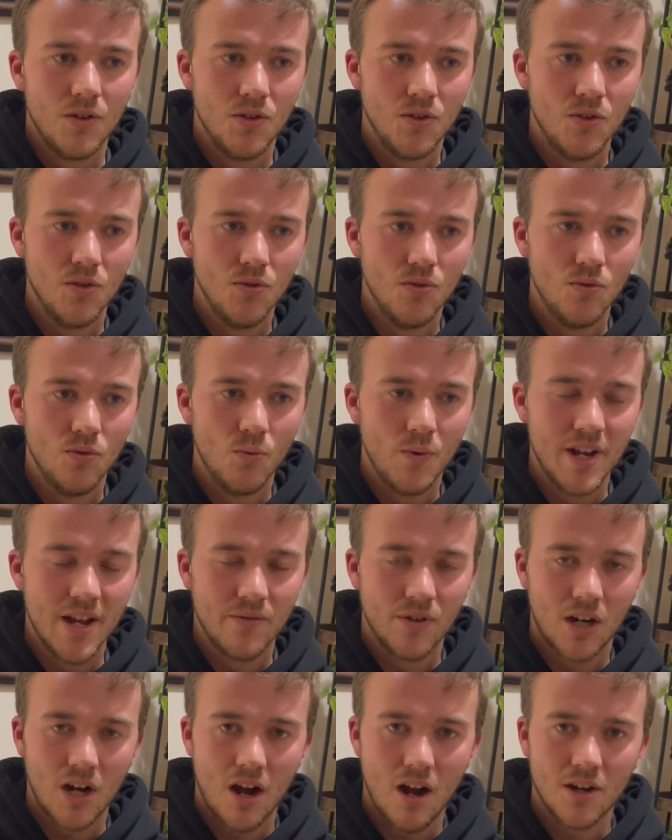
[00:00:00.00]

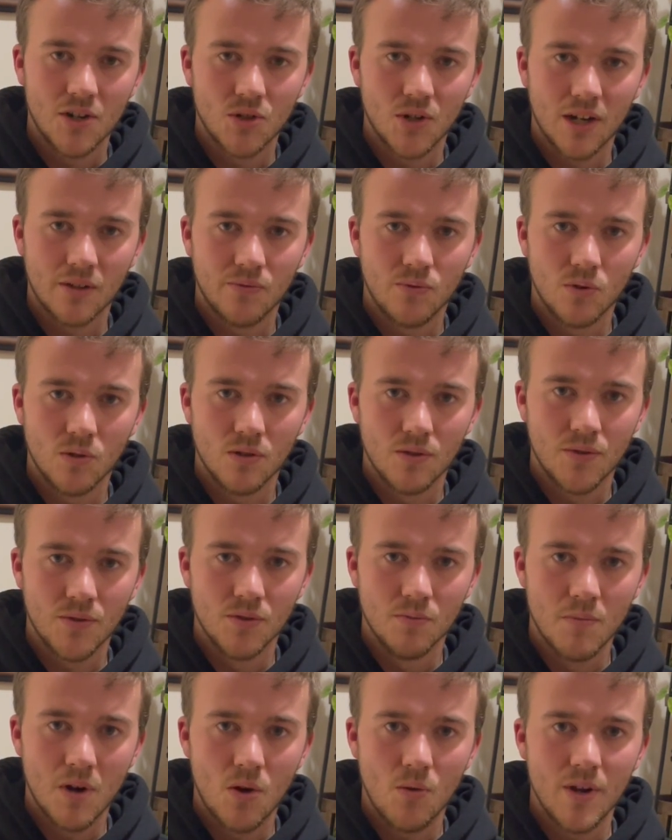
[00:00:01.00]
have a contract for
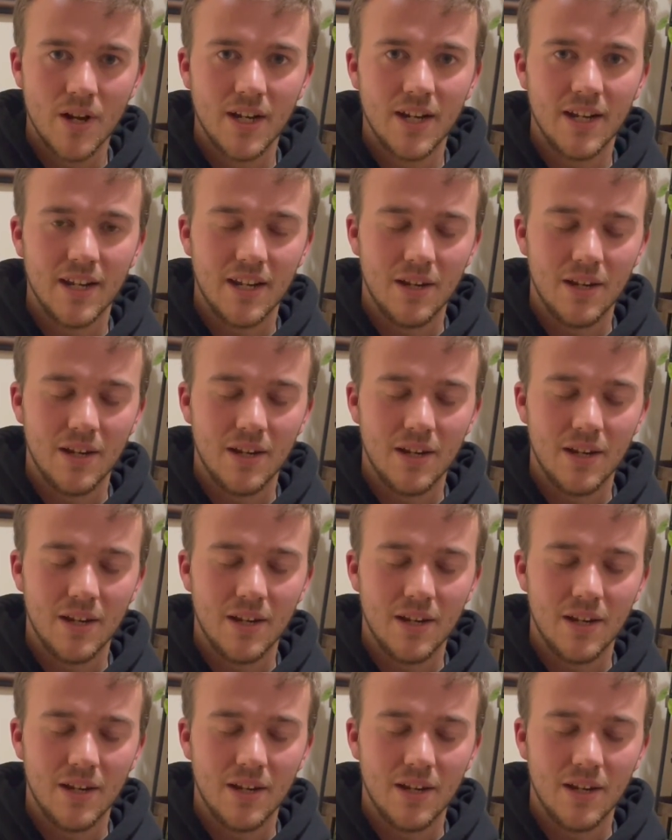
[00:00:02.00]
through mowing.